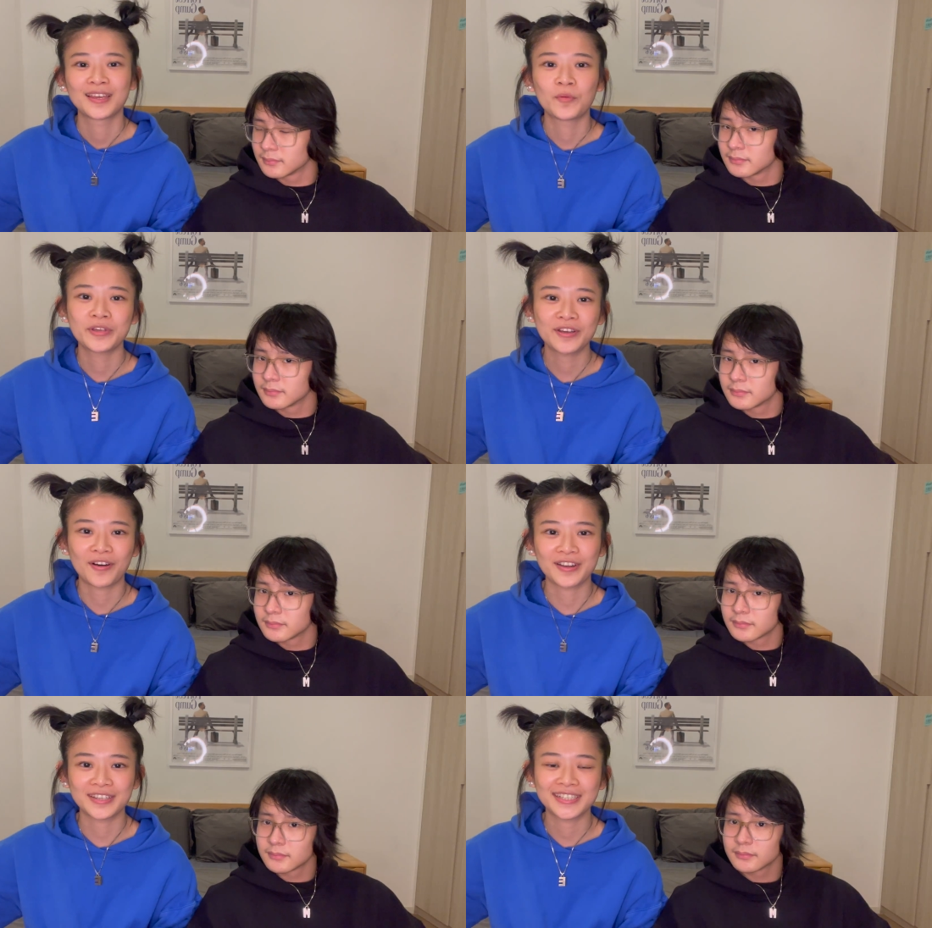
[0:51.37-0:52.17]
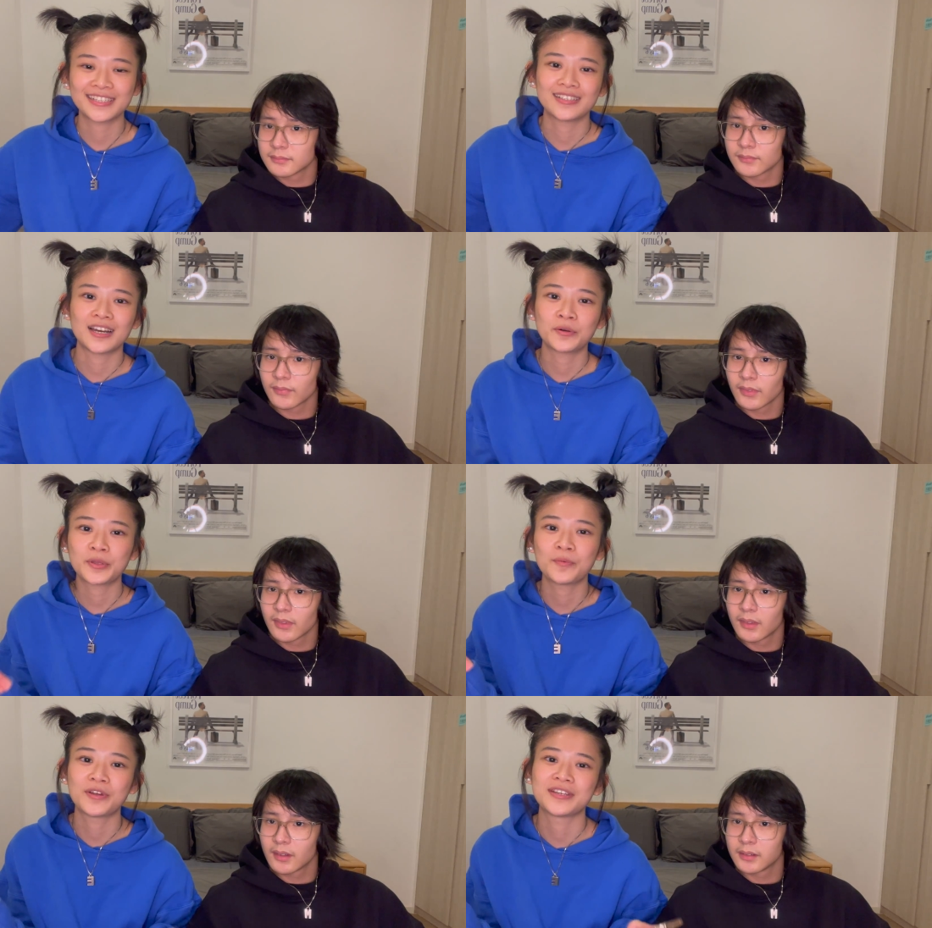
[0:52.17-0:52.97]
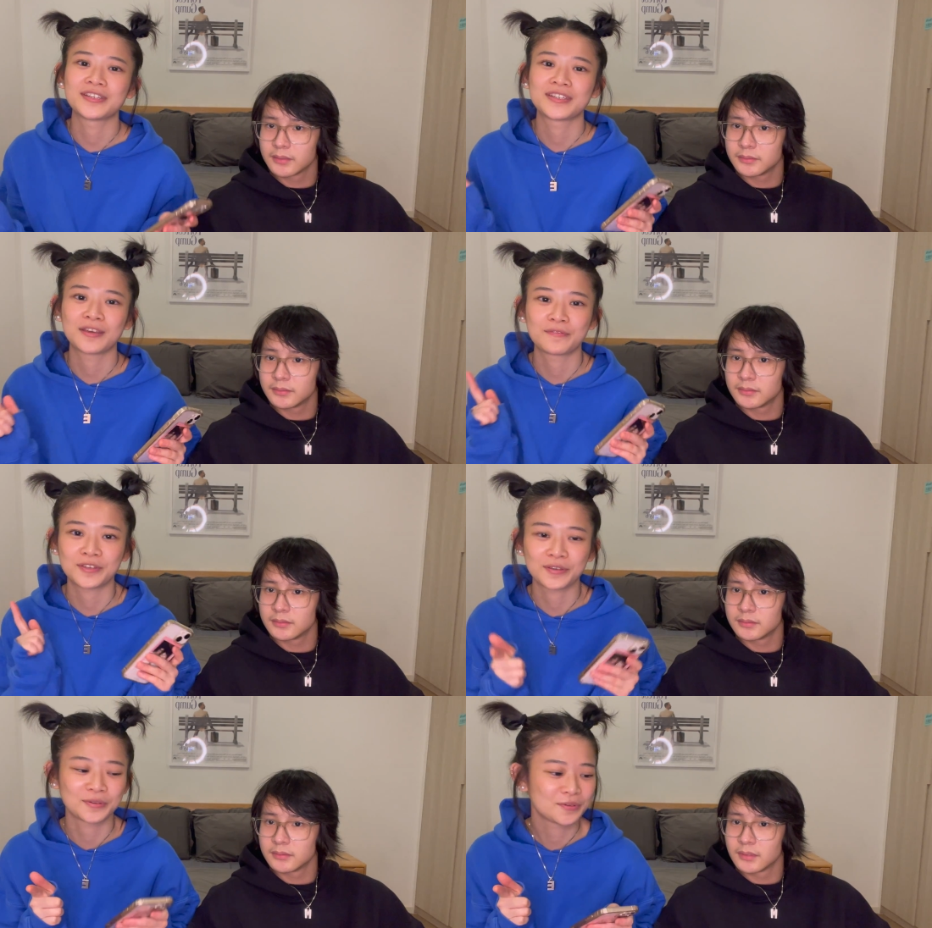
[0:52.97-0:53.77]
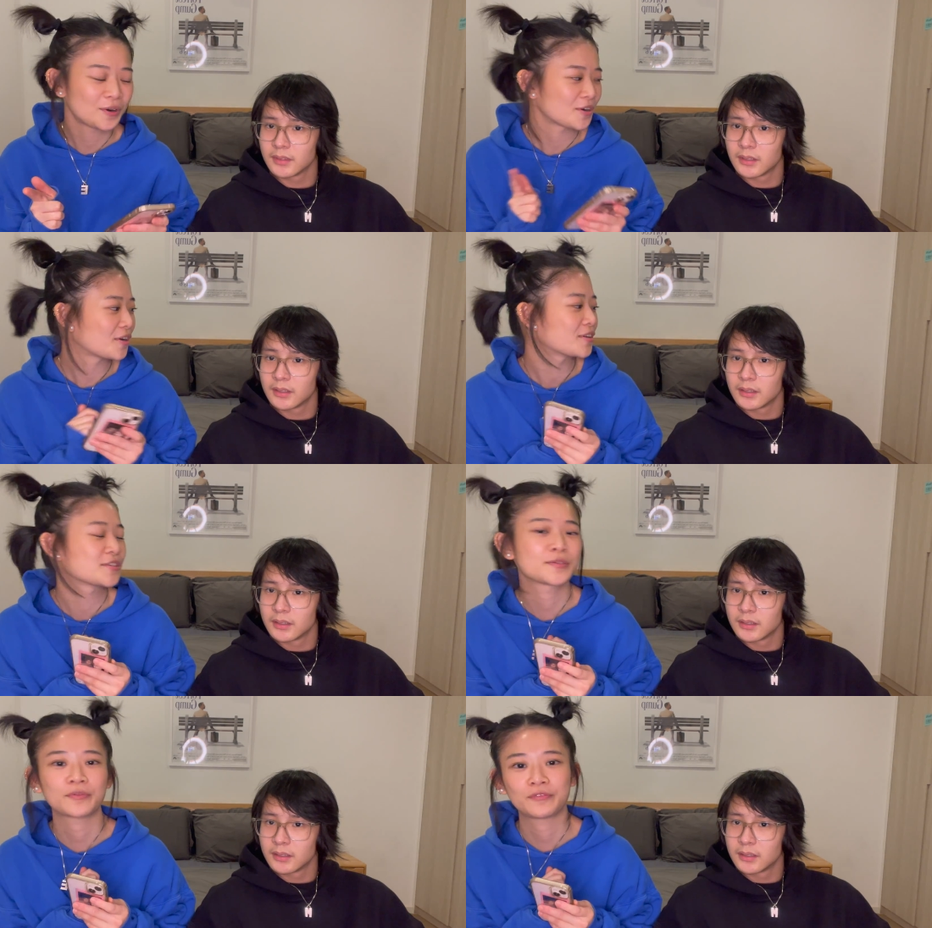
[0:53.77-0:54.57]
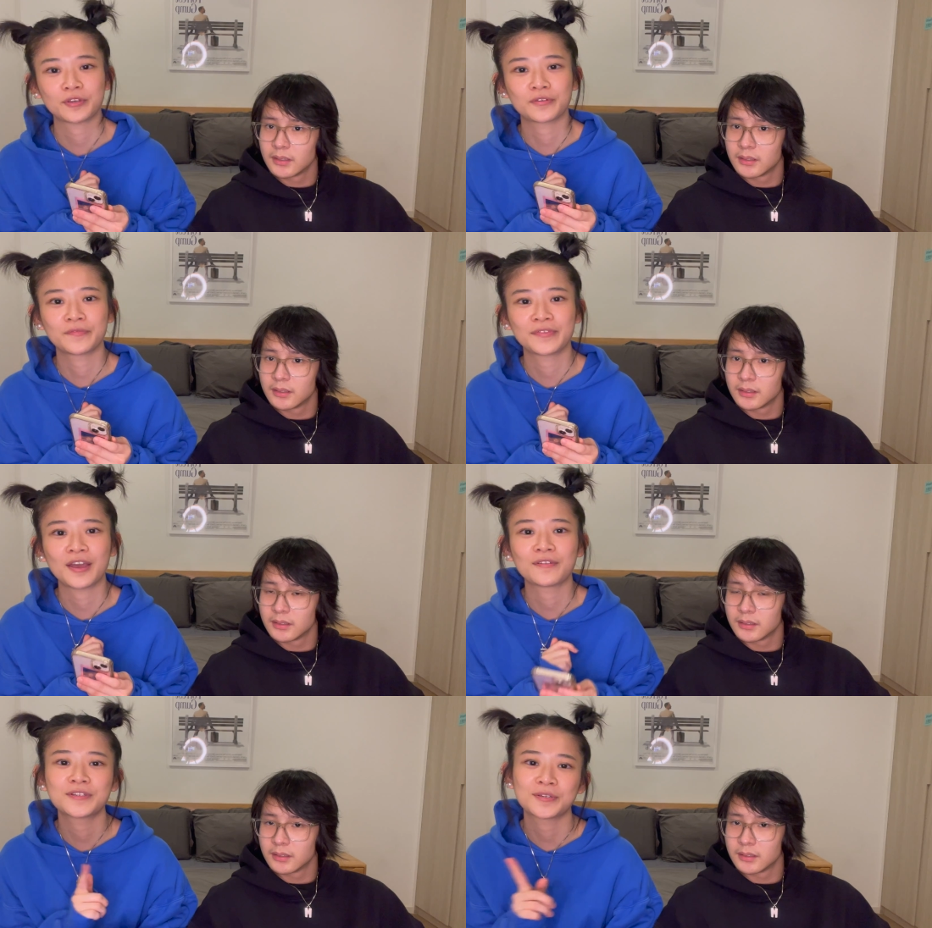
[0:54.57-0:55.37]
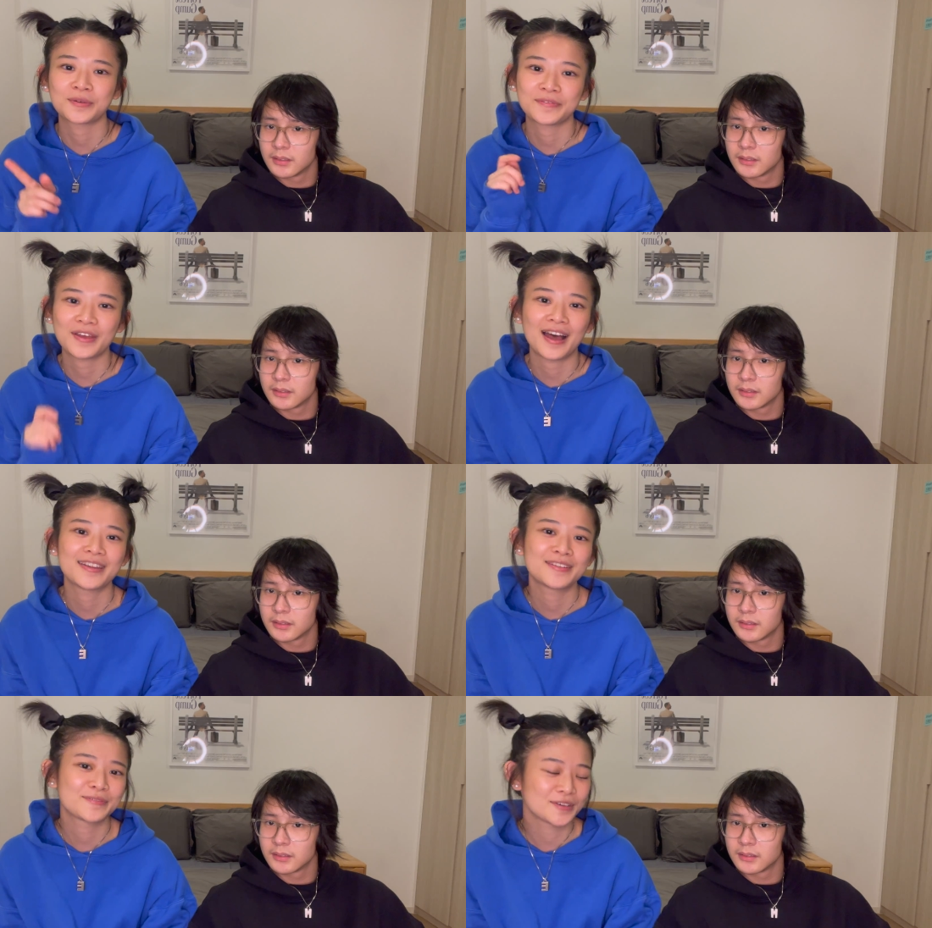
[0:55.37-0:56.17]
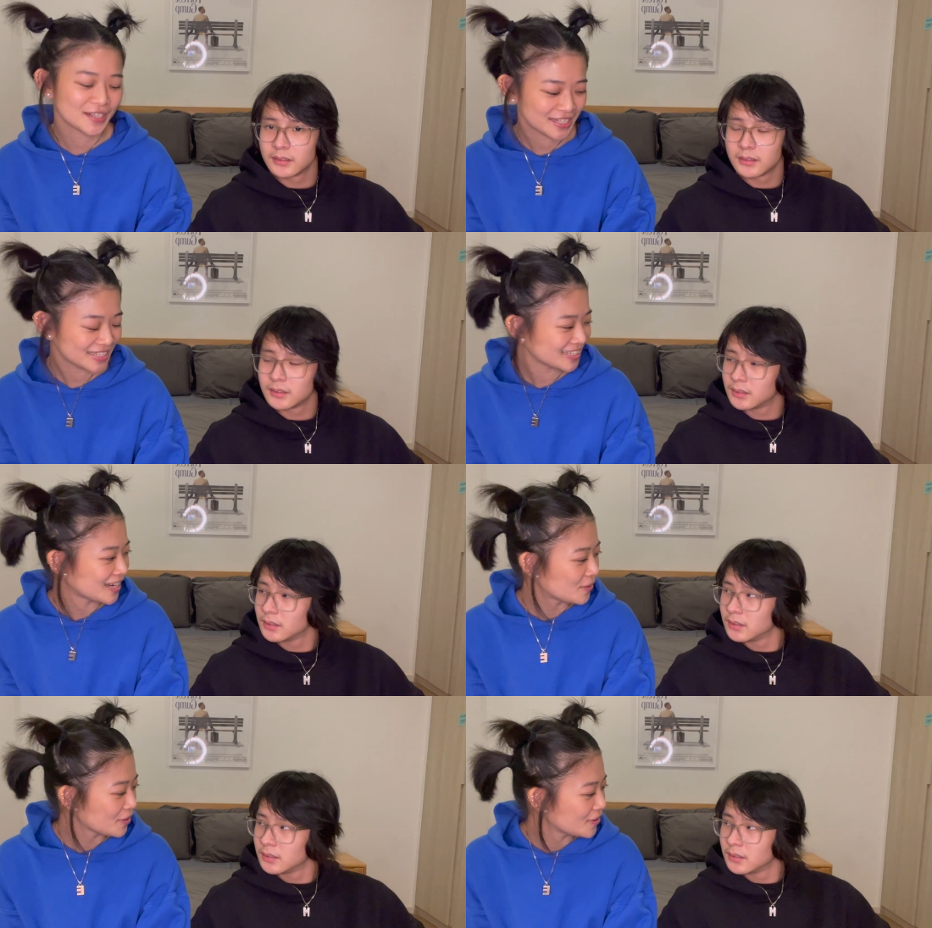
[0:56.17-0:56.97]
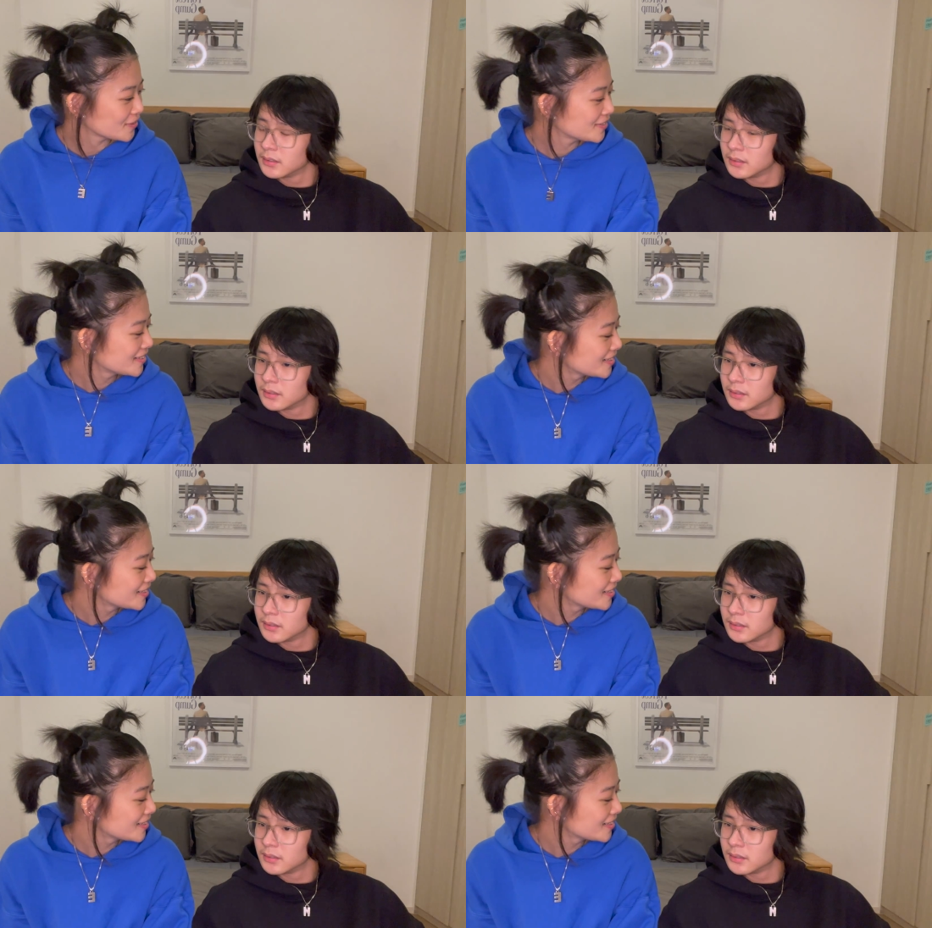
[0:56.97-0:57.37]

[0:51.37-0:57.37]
Speaker 1: we got it and now we wanna give you our honest review after we've had it for like how long?